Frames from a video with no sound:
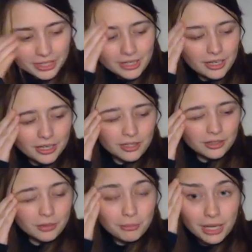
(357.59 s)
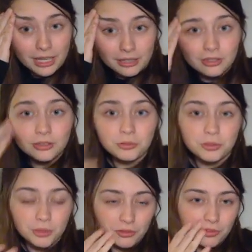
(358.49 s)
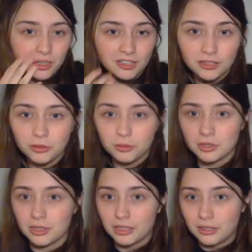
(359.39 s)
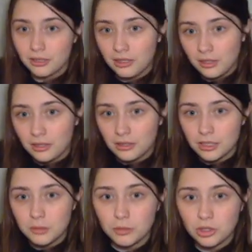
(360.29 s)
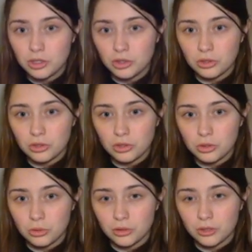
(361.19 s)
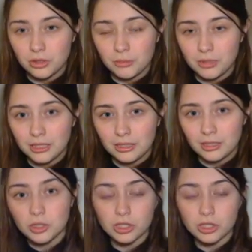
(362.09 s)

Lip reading: And Meg, who was my friend and who was like this much shorter than me, she